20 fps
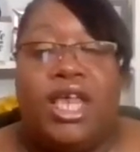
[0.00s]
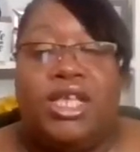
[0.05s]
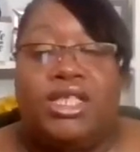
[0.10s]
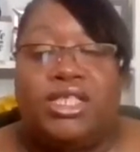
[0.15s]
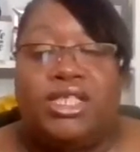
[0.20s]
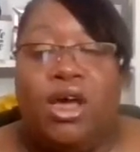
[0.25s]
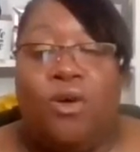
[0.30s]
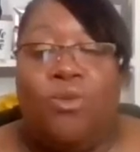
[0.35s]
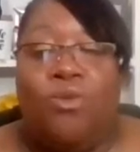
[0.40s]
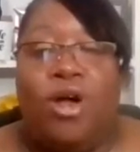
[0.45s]

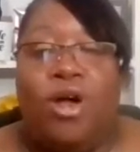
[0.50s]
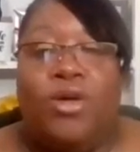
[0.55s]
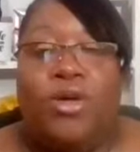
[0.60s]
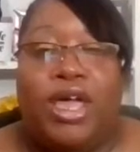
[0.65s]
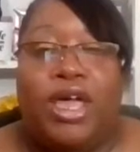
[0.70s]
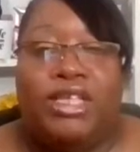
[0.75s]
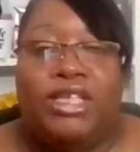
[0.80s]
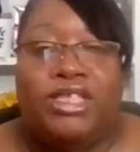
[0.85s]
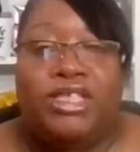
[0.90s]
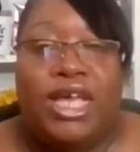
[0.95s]
So we'll
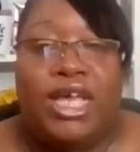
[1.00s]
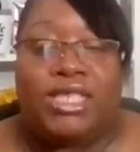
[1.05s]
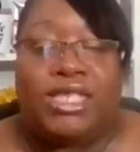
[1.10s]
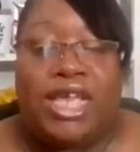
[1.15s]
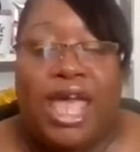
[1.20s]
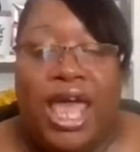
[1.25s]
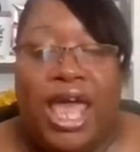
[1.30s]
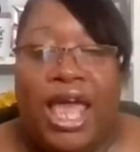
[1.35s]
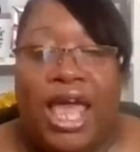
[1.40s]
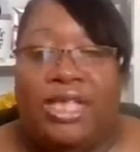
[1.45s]
get a chance
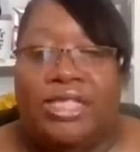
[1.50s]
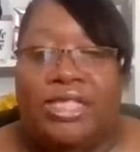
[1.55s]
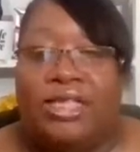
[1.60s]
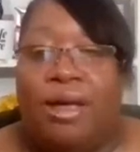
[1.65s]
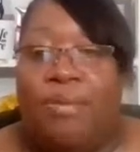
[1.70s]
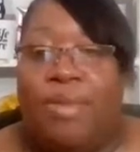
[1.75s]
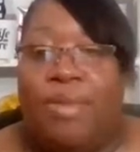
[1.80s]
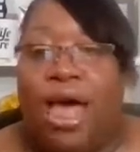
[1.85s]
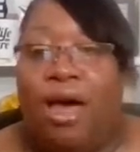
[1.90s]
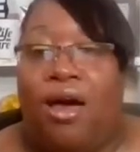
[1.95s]
to
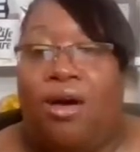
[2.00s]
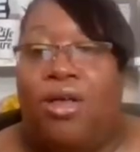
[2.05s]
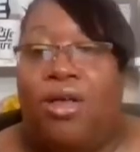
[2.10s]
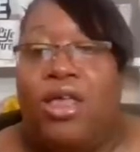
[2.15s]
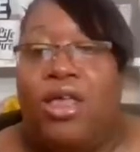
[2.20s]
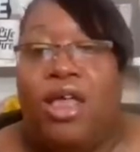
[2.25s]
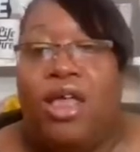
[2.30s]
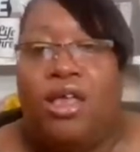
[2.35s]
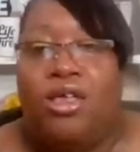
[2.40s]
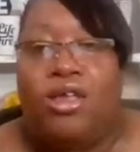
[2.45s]
ask about,
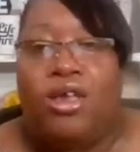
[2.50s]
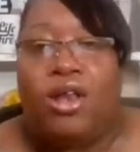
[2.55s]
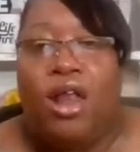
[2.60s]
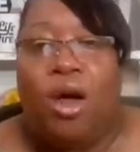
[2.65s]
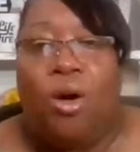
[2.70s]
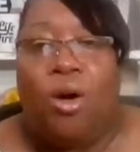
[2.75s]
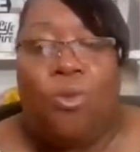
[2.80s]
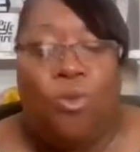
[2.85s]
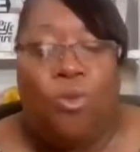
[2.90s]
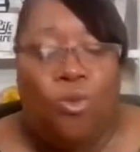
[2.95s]
you
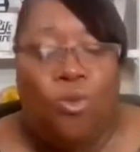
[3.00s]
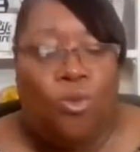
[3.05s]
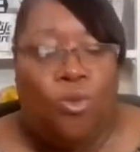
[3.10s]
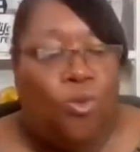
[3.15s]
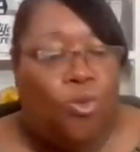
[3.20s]
know,